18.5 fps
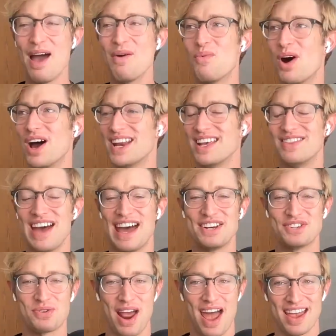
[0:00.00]
I wanted yeah.
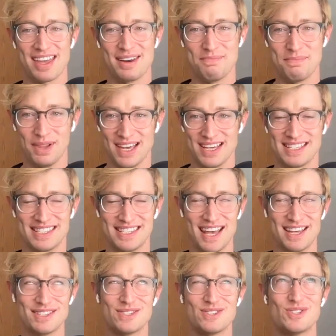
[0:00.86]
that dragon
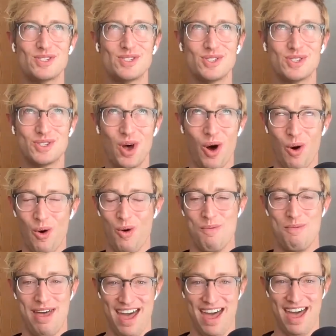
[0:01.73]
playset
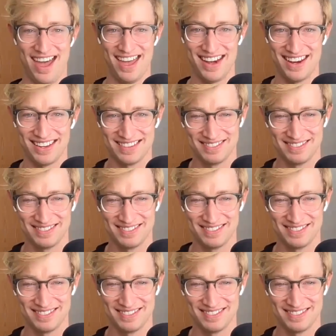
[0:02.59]
so bad.